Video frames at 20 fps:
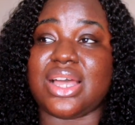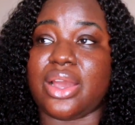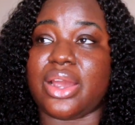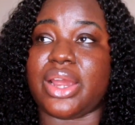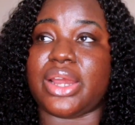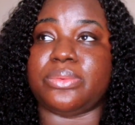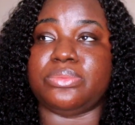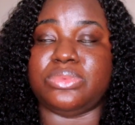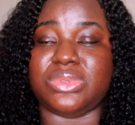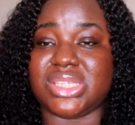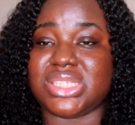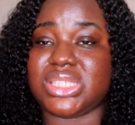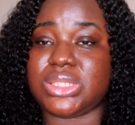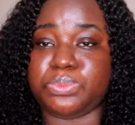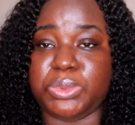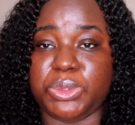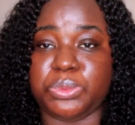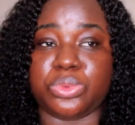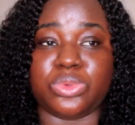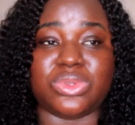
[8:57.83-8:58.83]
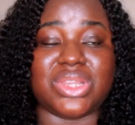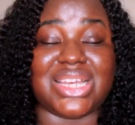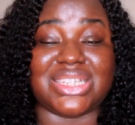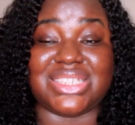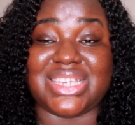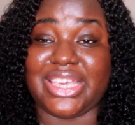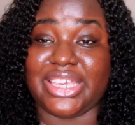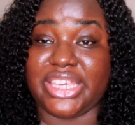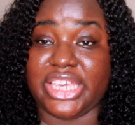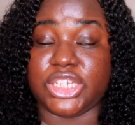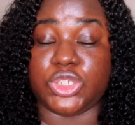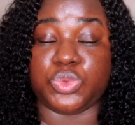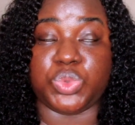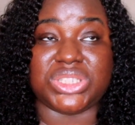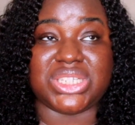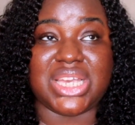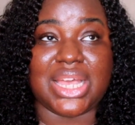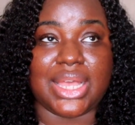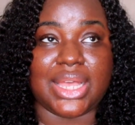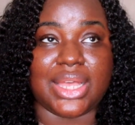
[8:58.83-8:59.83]
are these people that engage
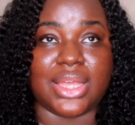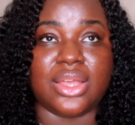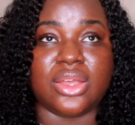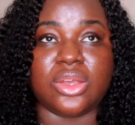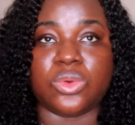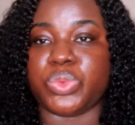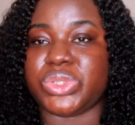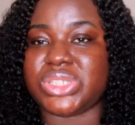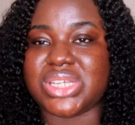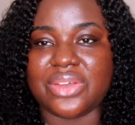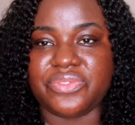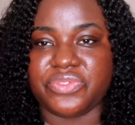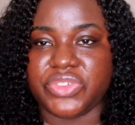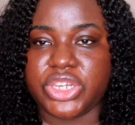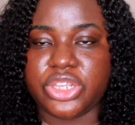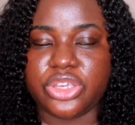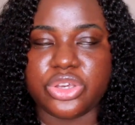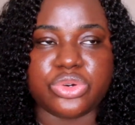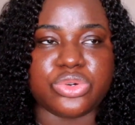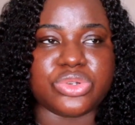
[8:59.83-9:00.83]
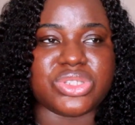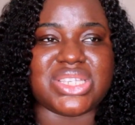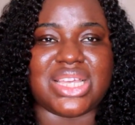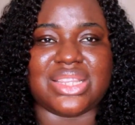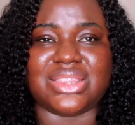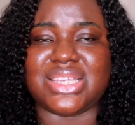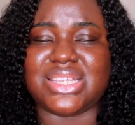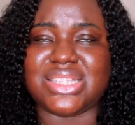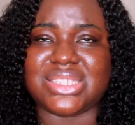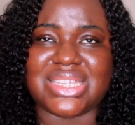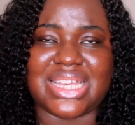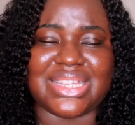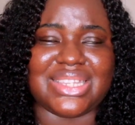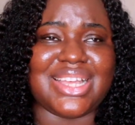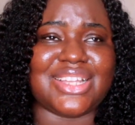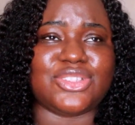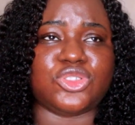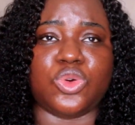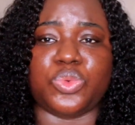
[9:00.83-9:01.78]
with our with our videos and things like that,